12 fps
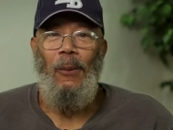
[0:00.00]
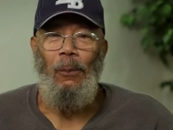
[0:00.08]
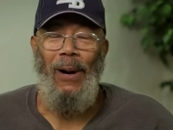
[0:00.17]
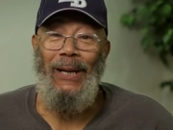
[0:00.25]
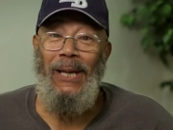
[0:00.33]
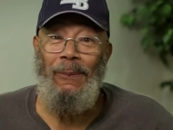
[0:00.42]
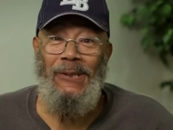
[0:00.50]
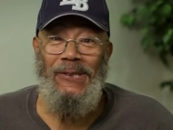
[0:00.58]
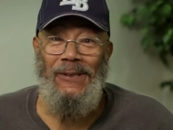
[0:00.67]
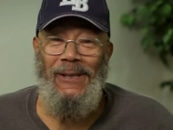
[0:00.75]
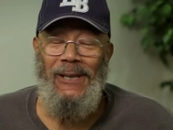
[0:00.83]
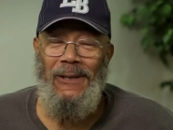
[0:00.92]
My name is
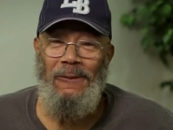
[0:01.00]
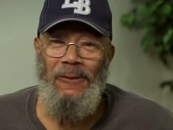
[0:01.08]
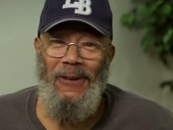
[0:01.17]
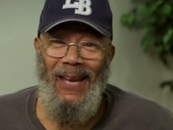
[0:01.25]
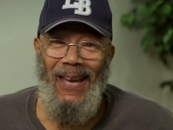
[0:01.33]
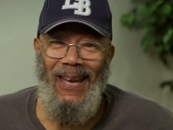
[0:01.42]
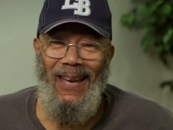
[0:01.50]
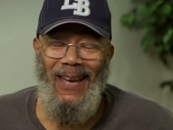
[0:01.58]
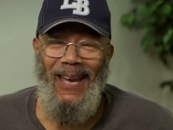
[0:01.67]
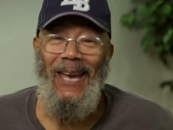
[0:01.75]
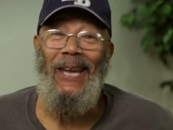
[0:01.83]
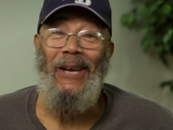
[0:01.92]
Steve
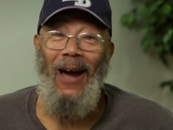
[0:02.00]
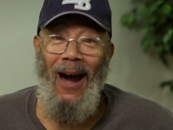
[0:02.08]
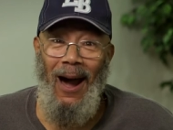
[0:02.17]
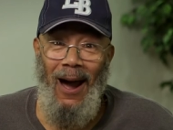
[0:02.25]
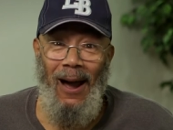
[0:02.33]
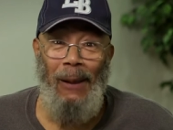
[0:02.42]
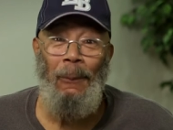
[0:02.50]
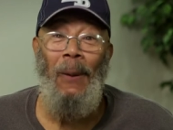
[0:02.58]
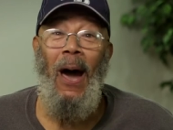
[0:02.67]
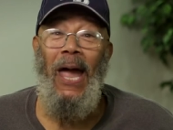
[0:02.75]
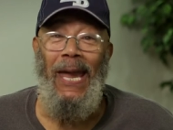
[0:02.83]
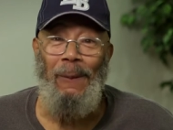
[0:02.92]
and I'm
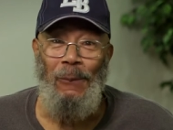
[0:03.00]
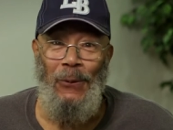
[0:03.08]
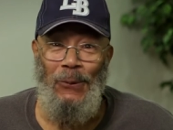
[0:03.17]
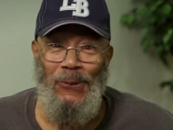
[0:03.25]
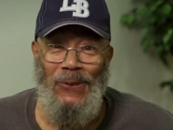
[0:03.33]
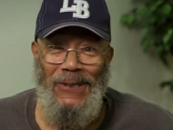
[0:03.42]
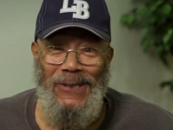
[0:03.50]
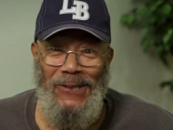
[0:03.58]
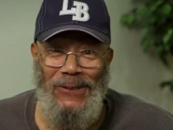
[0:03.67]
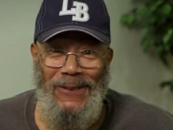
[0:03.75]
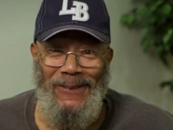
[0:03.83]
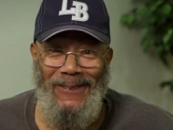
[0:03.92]
a
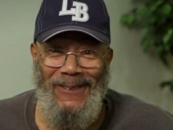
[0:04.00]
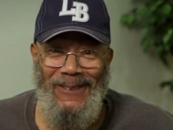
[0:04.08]
musician.